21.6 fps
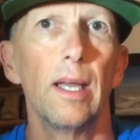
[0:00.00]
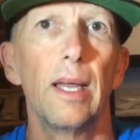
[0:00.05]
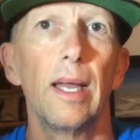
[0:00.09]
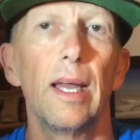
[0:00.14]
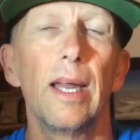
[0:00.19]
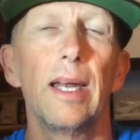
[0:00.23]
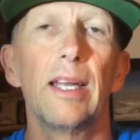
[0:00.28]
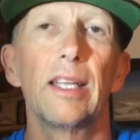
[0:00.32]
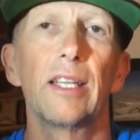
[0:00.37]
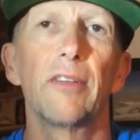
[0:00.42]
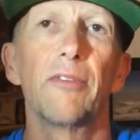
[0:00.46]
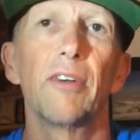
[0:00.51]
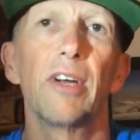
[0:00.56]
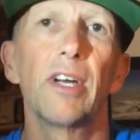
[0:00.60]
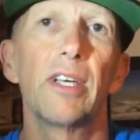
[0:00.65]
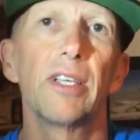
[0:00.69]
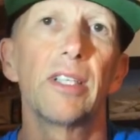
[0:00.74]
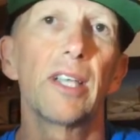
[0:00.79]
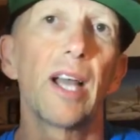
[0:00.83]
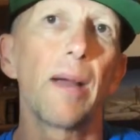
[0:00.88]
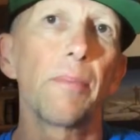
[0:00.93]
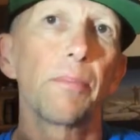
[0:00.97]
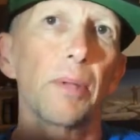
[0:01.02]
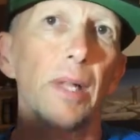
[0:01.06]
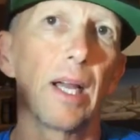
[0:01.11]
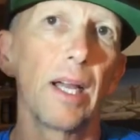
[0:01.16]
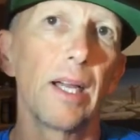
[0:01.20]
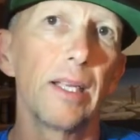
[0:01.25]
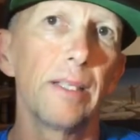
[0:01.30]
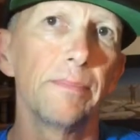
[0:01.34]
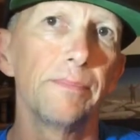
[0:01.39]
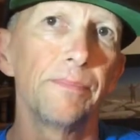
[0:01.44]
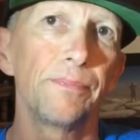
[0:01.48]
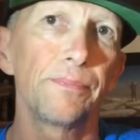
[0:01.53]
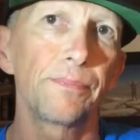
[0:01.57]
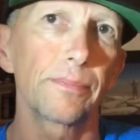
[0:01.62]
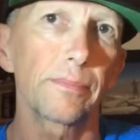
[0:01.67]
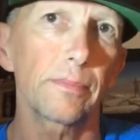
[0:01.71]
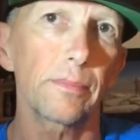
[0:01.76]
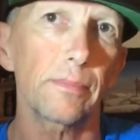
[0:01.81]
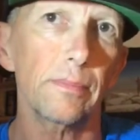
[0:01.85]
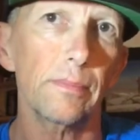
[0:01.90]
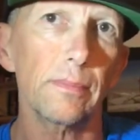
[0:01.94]
and at the very top line,
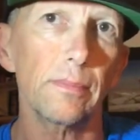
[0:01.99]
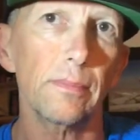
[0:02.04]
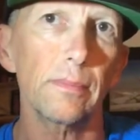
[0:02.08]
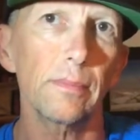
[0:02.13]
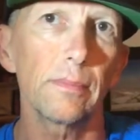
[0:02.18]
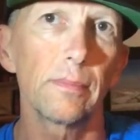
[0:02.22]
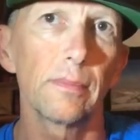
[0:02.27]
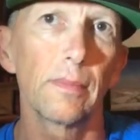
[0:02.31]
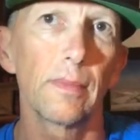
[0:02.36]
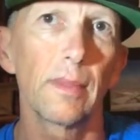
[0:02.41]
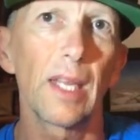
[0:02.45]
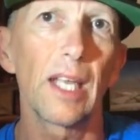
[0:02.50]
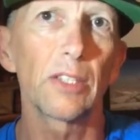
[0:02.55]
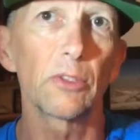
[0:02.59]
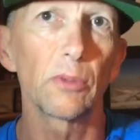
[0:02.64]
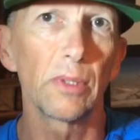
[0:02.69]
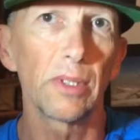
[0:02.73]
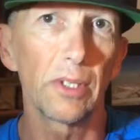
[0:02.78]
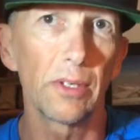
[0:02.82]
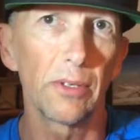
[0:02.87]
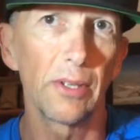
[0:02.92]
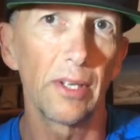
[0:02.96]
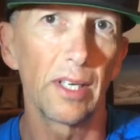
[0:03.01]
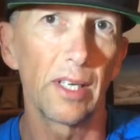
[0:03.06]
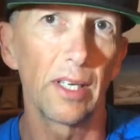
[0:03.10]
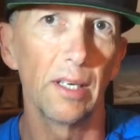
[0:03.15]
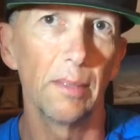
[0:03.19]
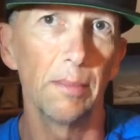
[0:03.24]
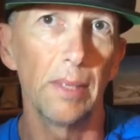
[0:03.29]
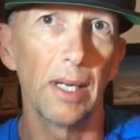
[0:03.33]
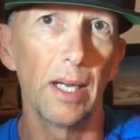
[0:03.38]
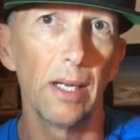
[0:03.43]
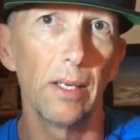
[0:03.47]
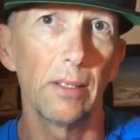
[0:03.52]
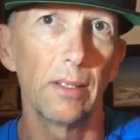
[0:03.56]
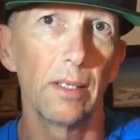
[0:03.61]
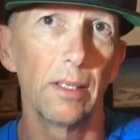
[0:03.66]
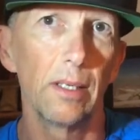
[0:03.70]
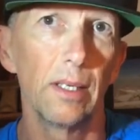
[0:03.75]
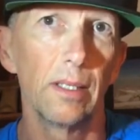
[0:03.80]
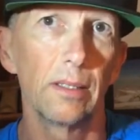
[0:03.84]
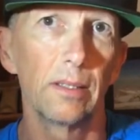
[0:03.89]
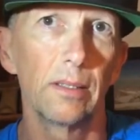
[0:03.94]
that's what they're thinking about,
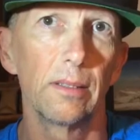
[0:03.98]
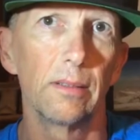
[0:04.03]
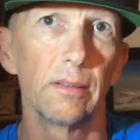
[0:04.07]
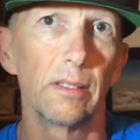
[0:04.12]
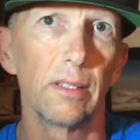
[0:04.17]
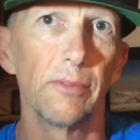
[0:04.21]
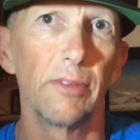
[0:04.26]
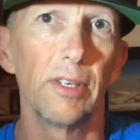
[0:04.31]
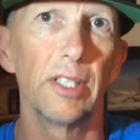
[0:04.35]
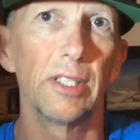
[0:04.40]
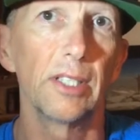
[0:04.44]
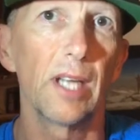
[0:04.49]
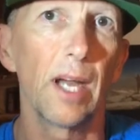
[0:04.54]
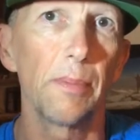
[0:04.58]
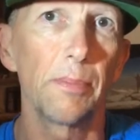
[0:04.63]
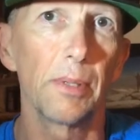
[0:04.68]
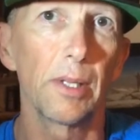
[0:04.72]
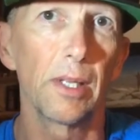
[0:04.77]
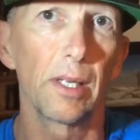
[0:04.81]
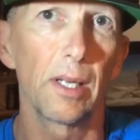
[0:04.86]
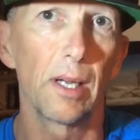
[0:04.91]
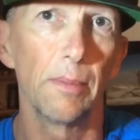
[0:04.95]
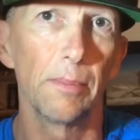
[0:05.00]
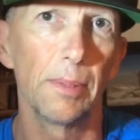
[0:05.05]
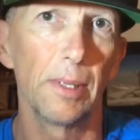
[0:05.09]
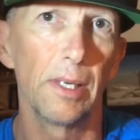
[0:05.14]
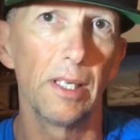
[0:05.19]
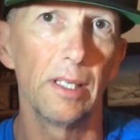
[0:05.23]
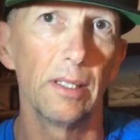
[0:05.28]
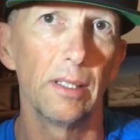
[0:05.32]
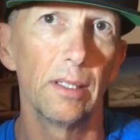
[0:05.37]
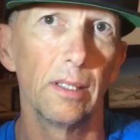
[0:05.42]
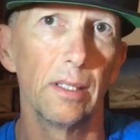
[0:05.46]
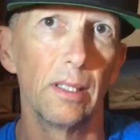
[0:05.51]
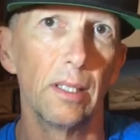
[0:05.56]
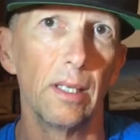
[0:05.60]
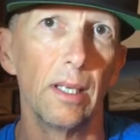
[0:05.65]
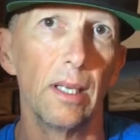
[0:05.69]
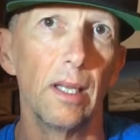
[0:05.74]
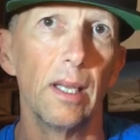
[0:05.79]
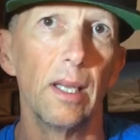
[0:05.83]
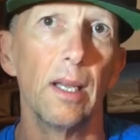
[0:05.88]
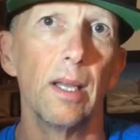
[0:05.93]
the very top of the company.
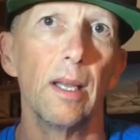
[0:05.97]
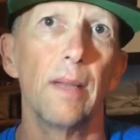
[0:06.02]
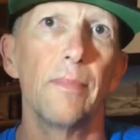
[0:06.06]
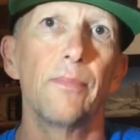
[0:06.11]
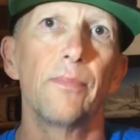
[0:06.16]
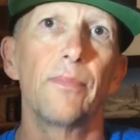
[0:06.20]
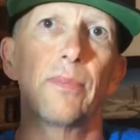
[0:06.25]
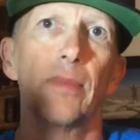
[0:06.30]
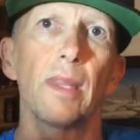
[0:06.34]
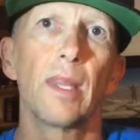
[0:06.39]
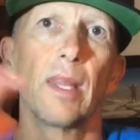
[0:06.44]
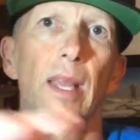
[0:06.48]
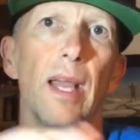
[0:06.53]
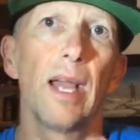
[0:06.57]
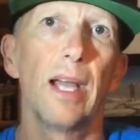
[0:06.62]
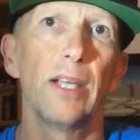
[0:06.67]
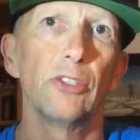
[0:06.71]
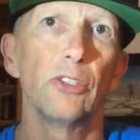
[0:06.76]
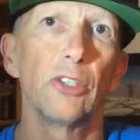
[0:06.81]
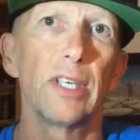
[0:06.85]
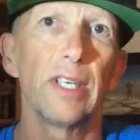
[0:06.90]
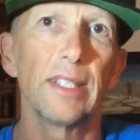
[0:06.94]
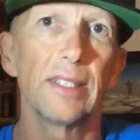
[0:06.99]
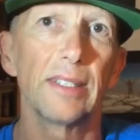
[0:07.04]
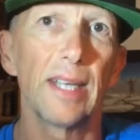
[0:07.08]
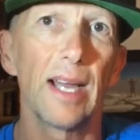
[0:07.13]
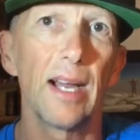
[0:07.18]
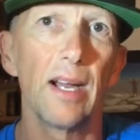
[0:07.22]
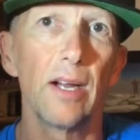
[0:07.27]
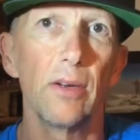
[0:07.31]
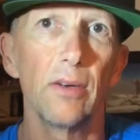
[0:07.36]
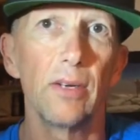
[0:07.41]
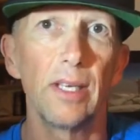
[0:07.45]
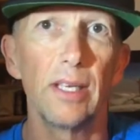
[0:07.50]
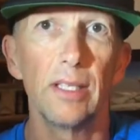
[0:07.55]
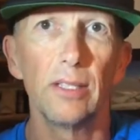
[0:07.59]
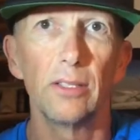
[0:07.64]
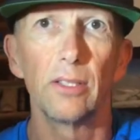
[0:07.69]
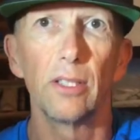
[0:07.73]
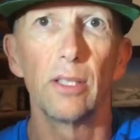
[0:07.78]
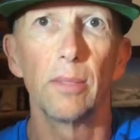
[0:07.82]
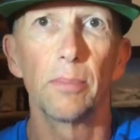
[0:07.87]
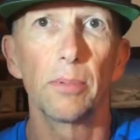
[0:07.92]
As you get down
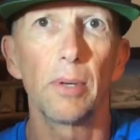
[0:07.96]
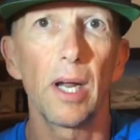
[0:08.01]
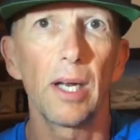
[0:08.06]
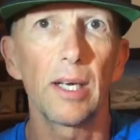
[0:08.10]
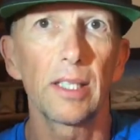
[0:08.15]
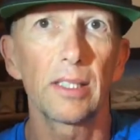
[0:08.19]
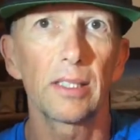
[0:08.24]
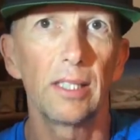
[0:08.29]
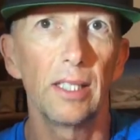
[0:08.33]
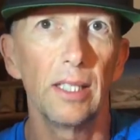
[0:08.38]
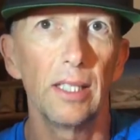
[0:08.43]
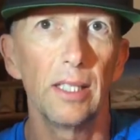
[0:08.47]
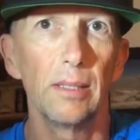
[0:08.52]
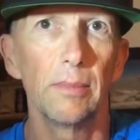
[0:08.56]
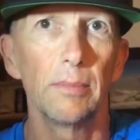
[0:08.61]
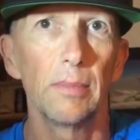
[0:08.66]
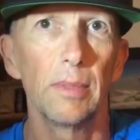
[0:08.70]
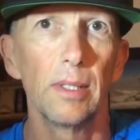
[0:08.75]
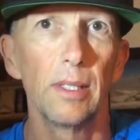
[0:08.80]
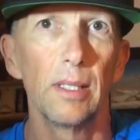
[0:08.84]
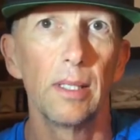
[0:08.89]
into the product team,